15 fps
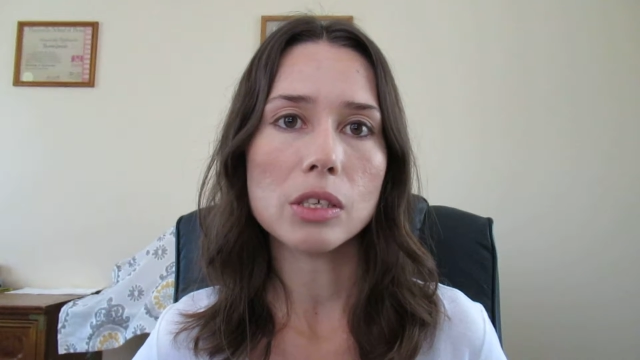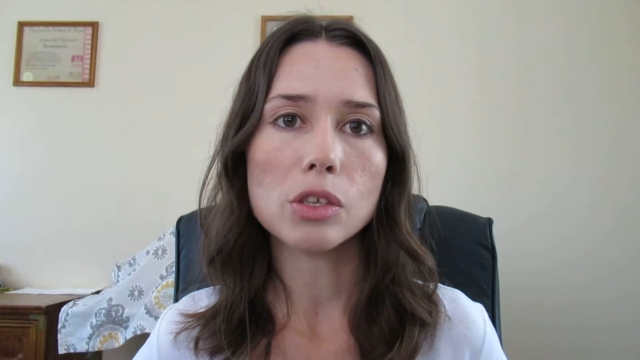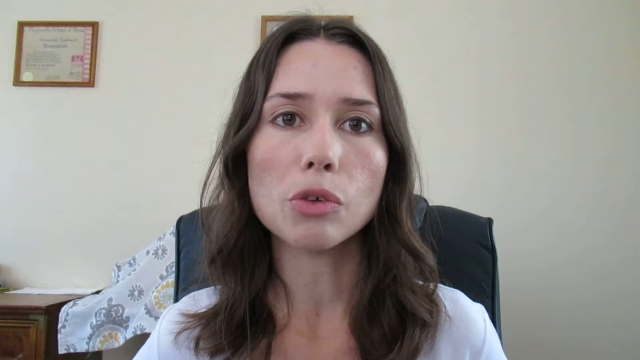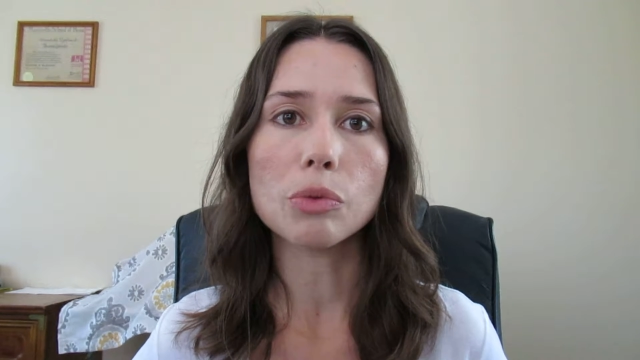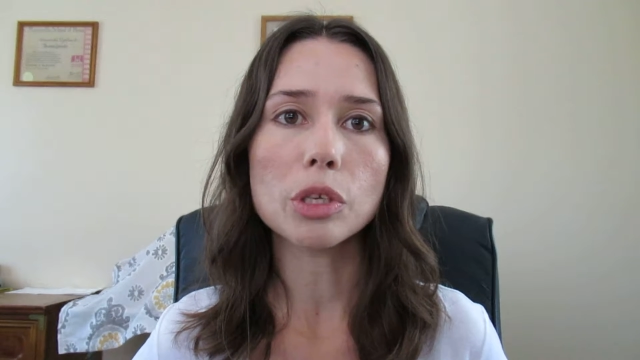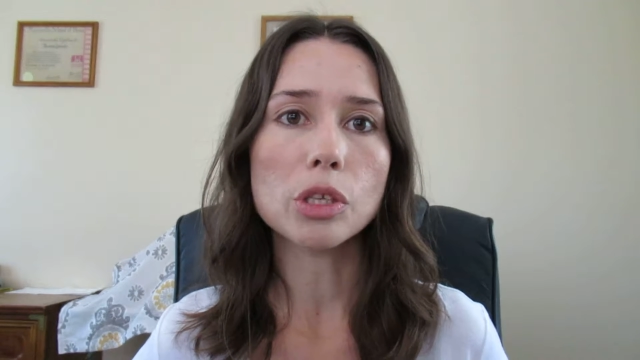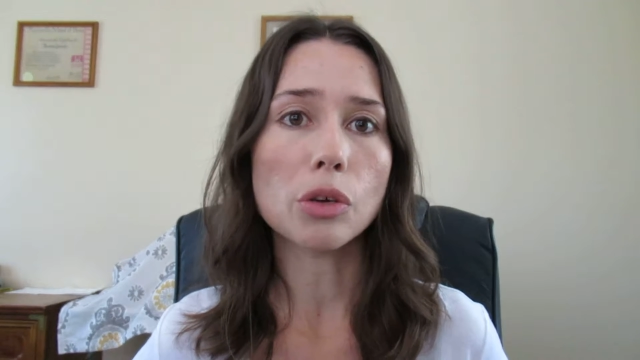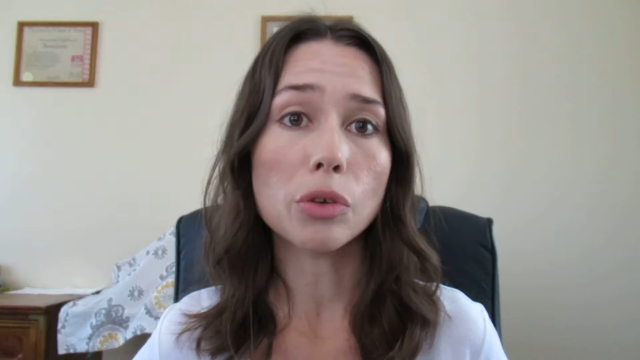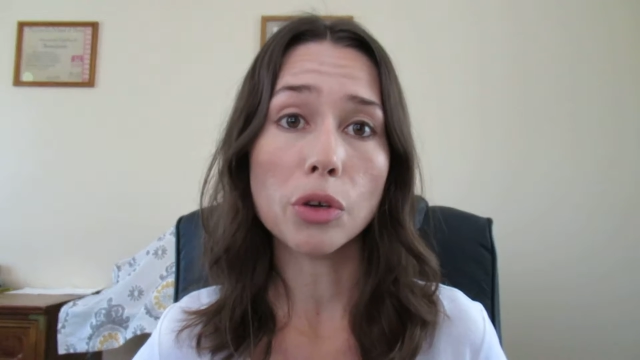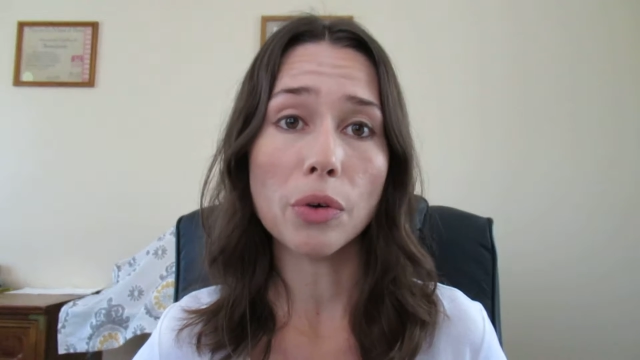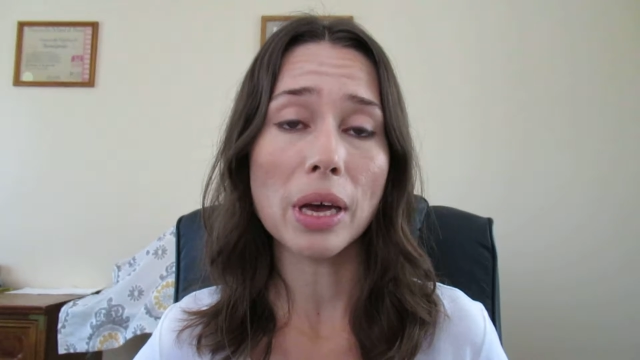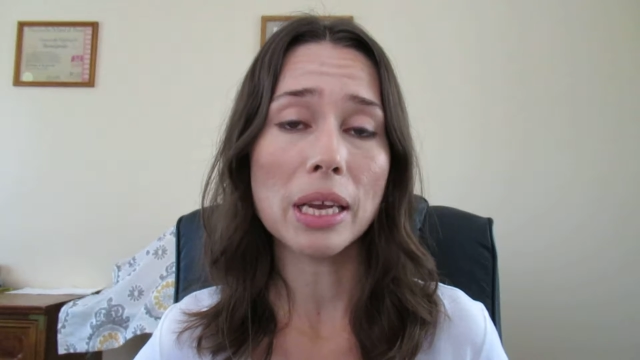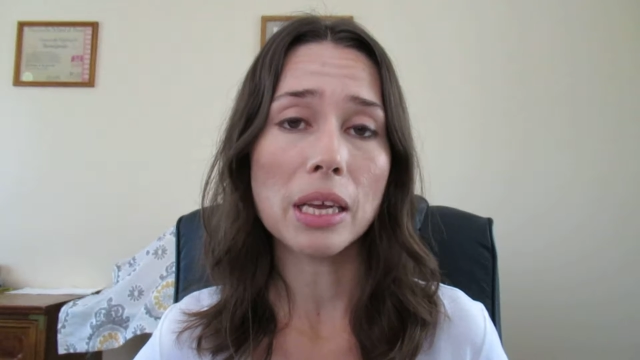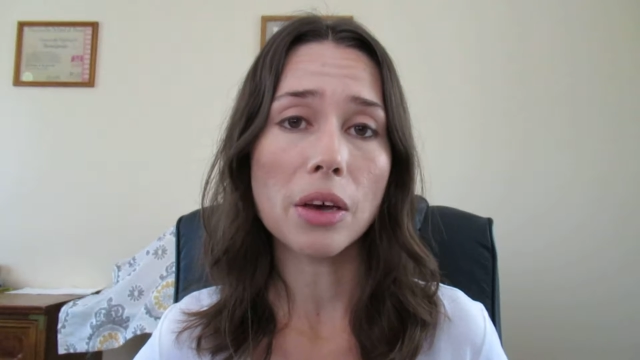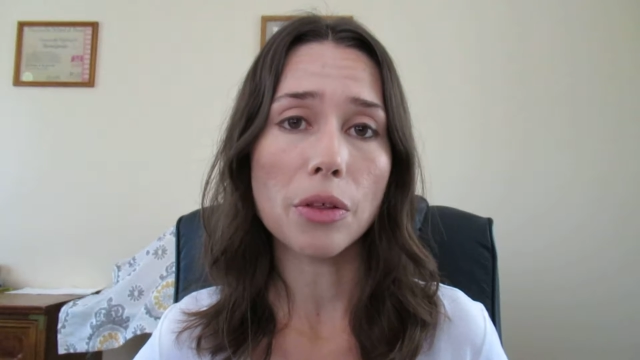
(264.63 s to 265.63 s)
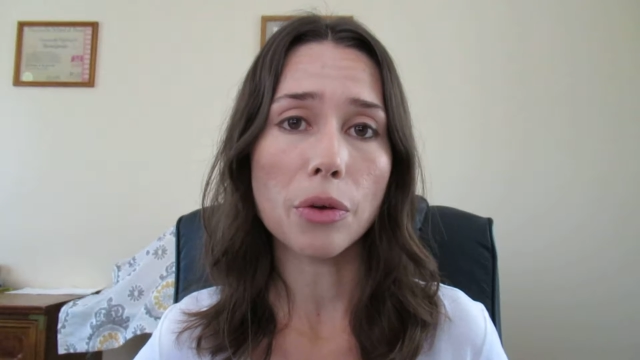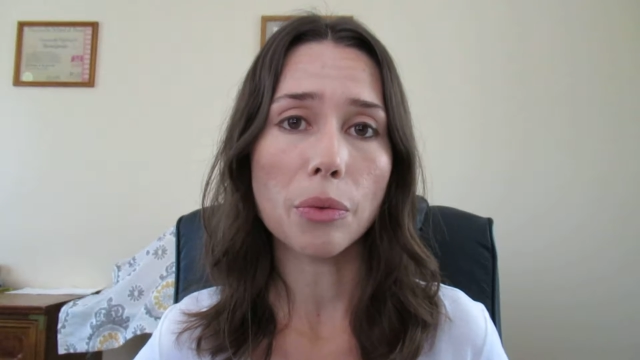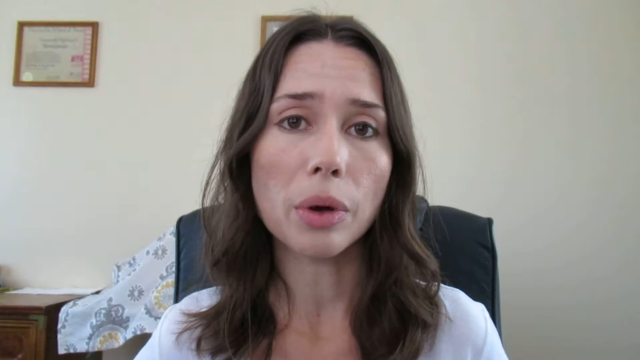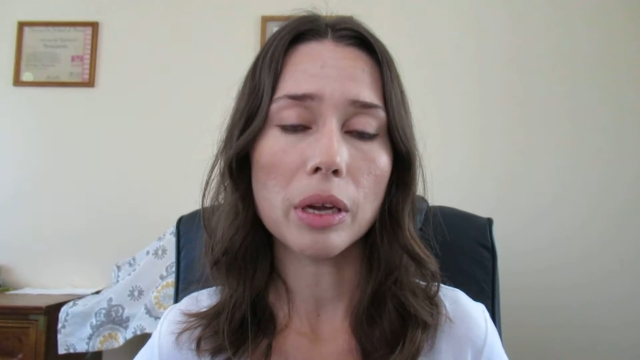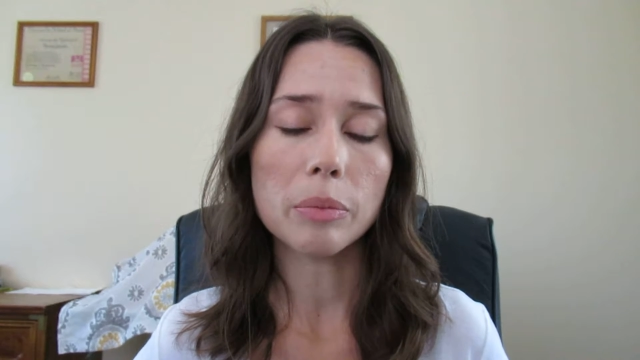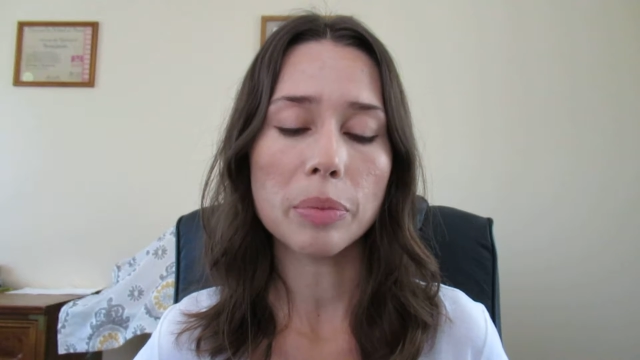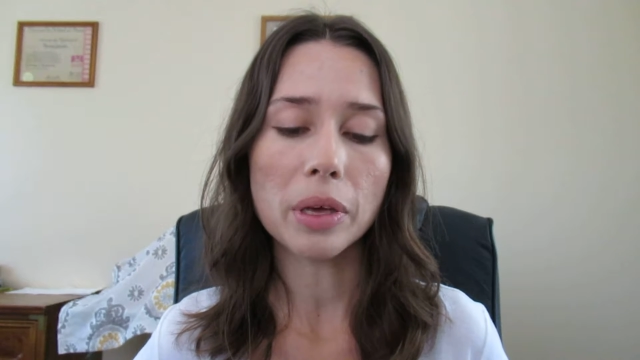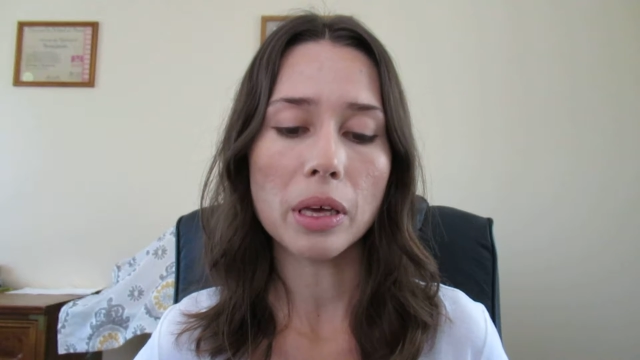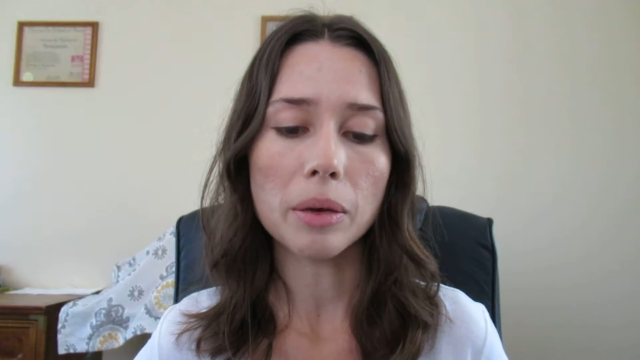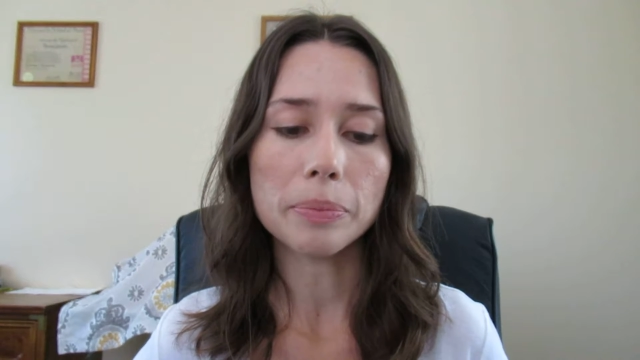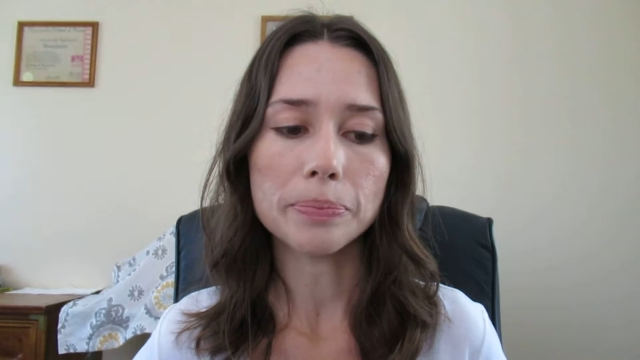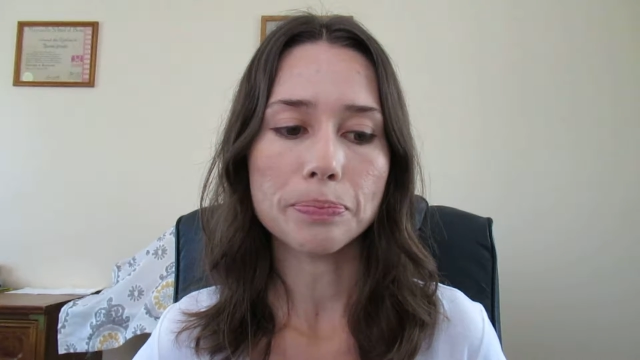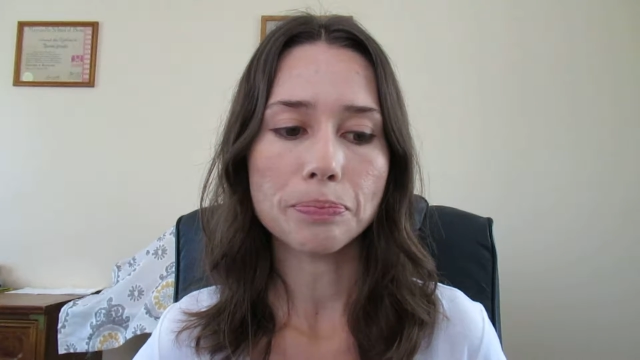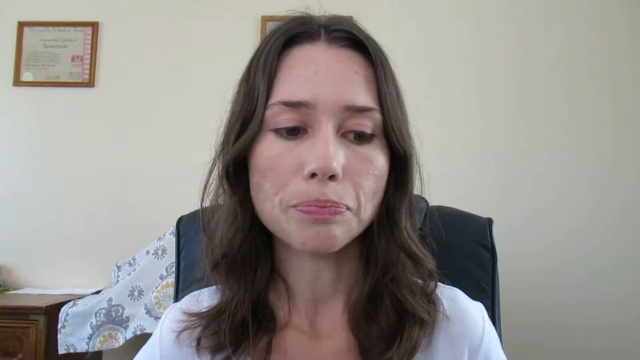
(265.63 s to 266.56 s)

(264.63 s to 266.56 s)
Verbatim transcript: so we don't know any other way to be.